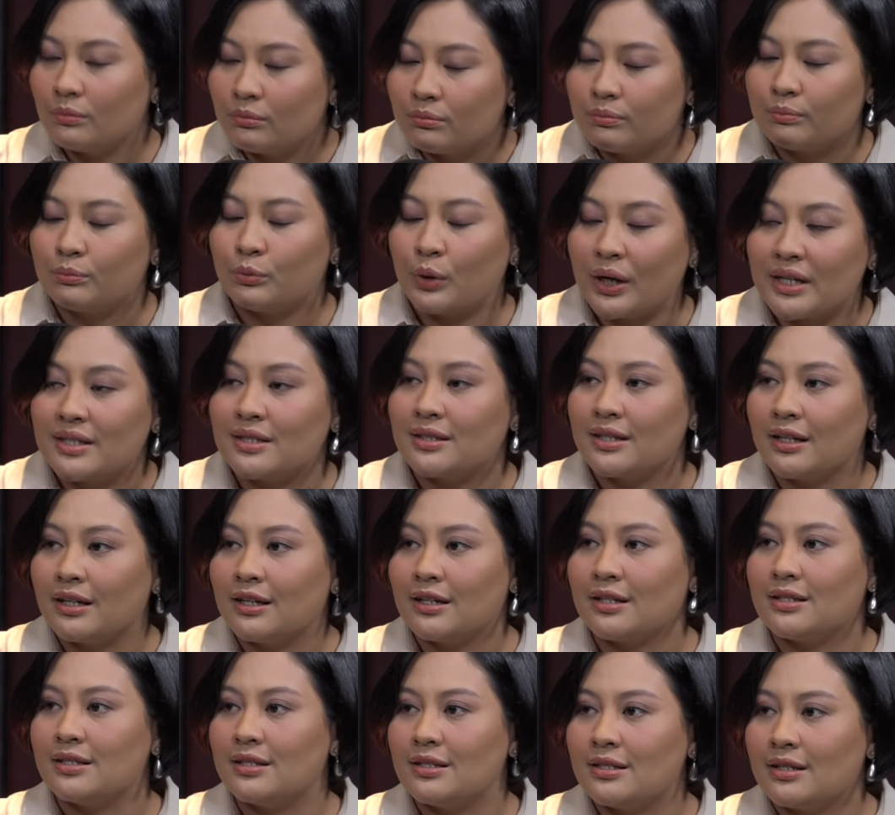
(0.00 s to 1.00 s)
pressing
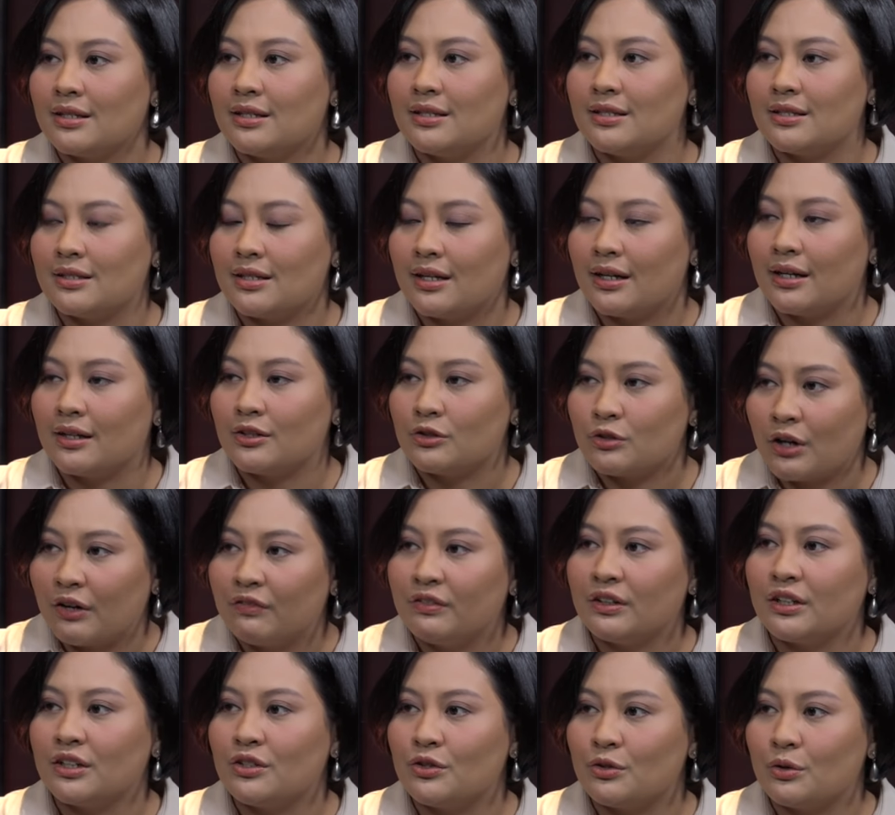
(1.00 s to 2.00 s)
concerns there:
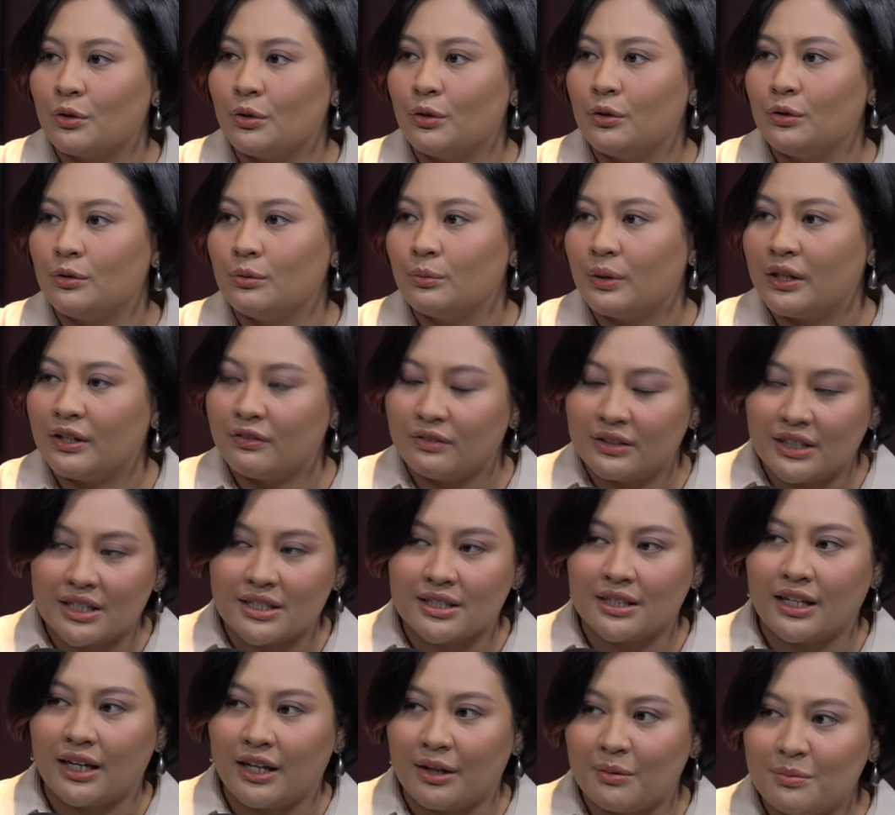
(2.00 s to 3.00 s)
traffic control whenever
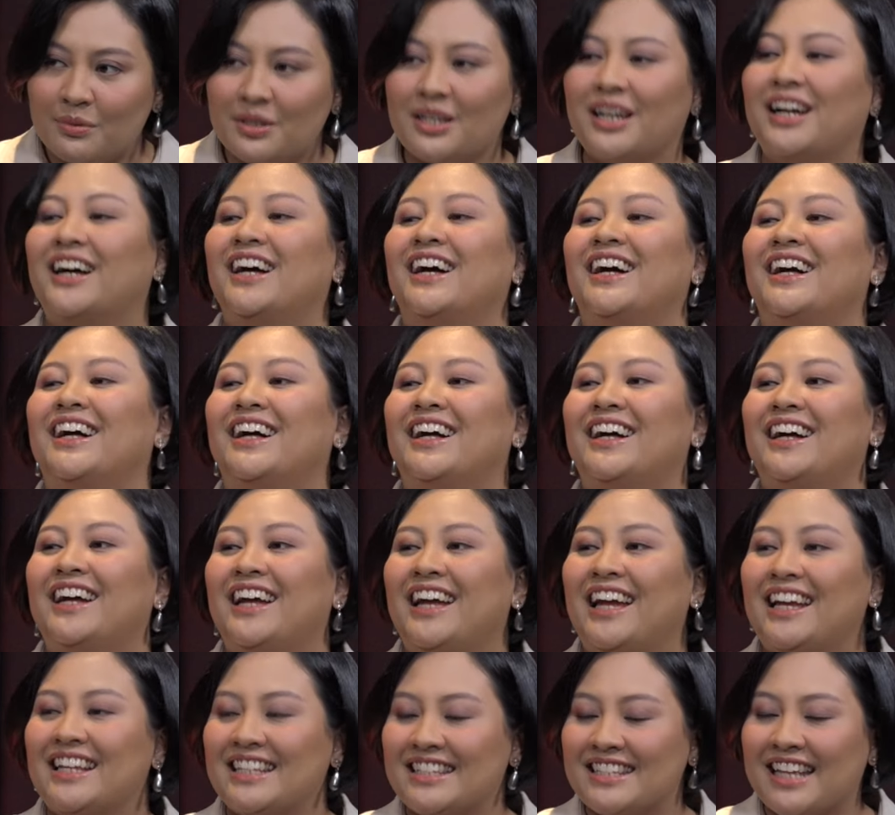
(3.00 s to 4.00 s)
there's games.
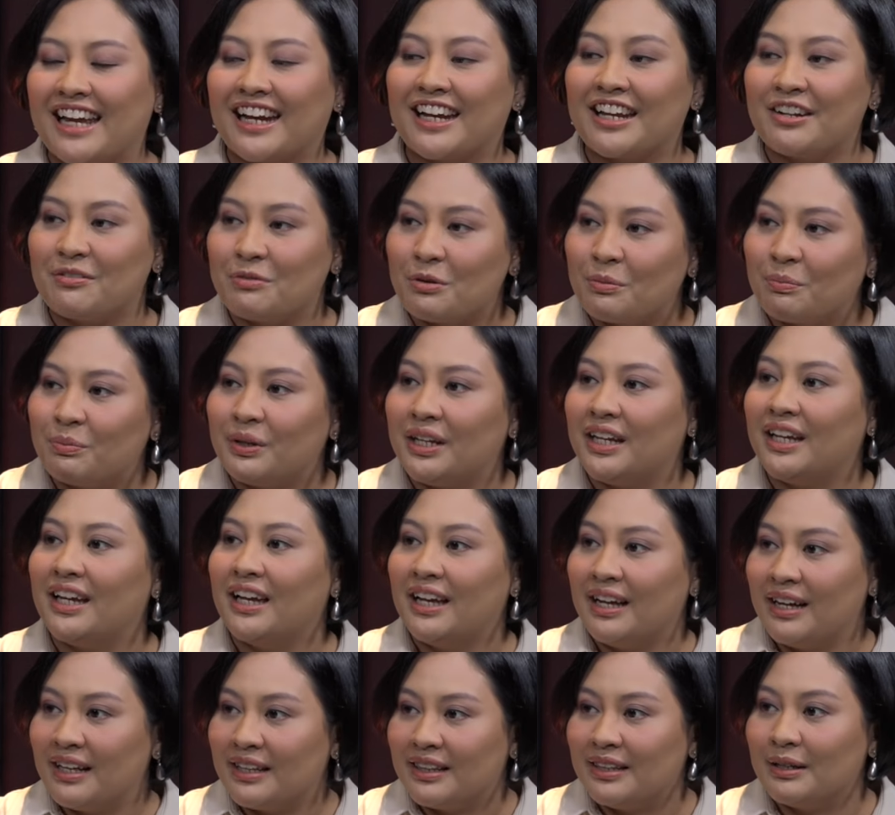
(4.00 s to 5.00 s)
Second would be
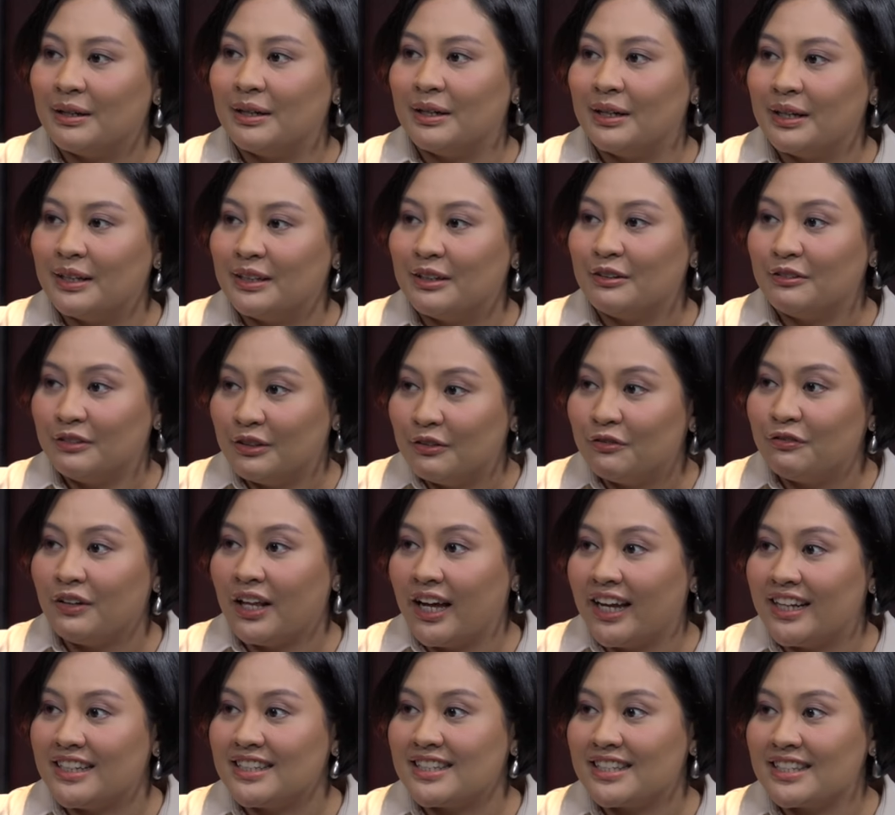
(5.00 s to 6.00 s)
the
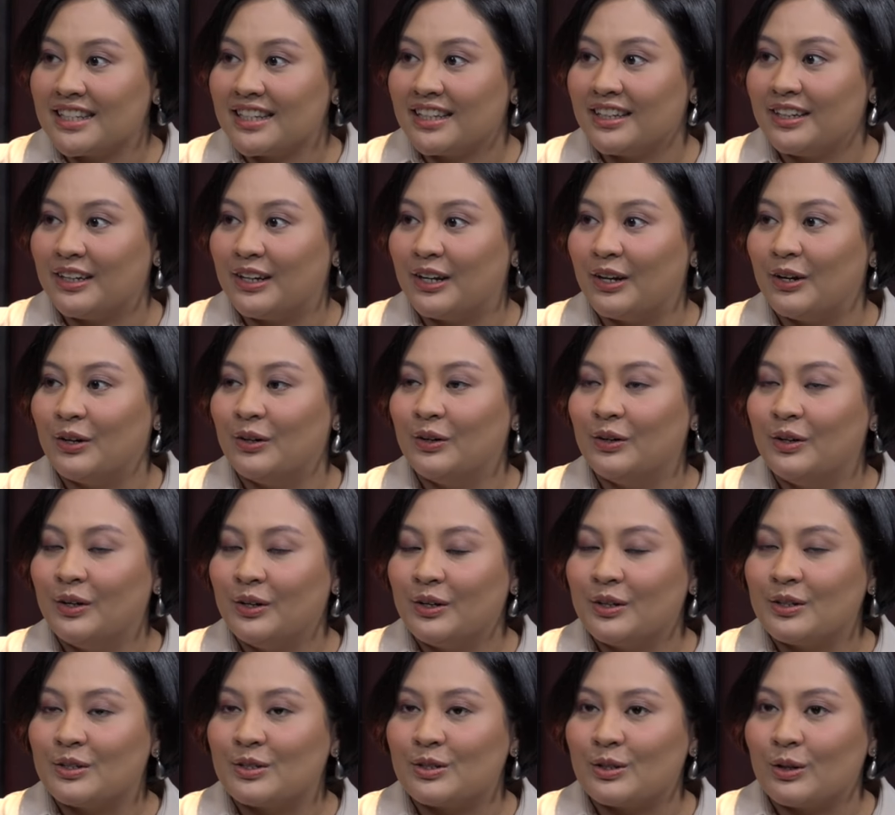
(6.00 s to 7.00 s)
floods,
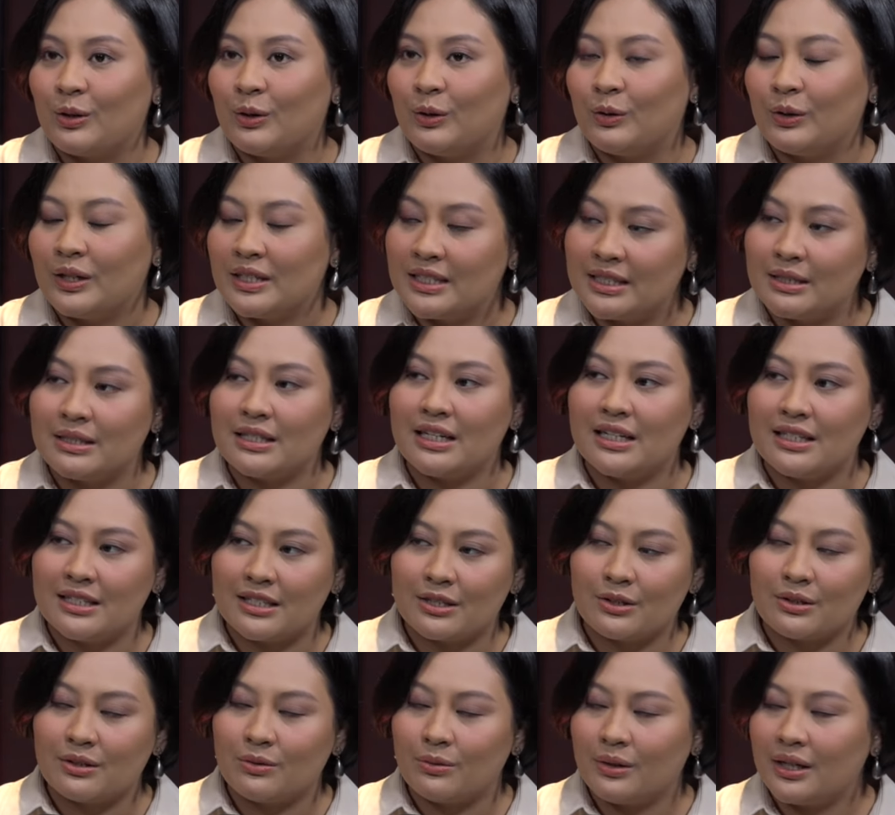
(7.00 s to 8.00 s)
So
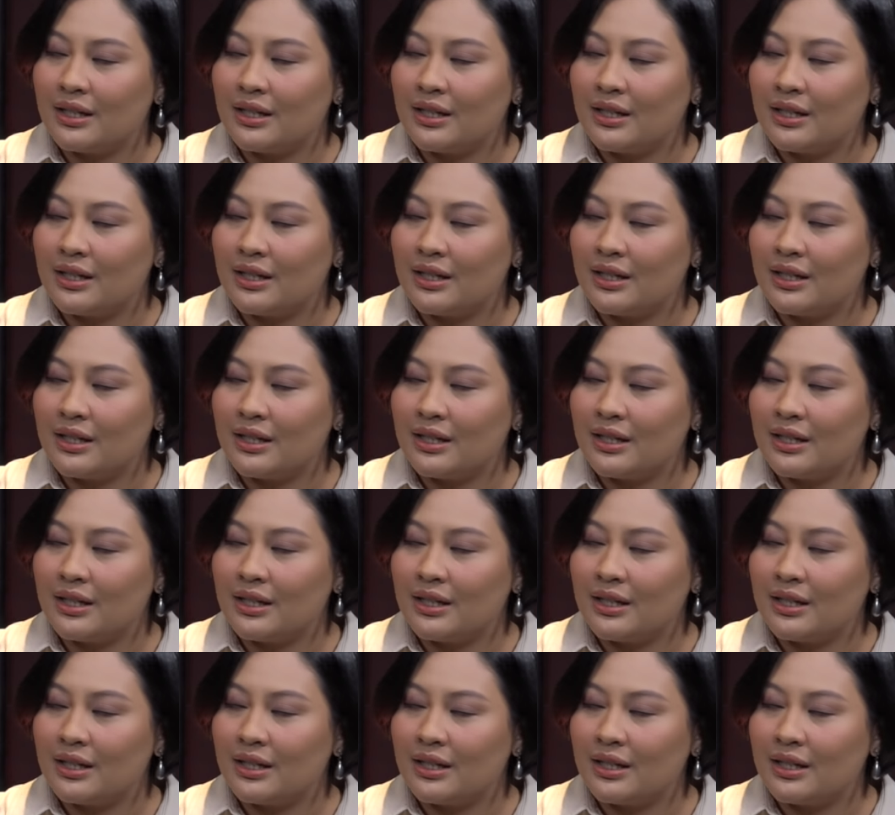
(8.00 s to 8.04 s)
it's quite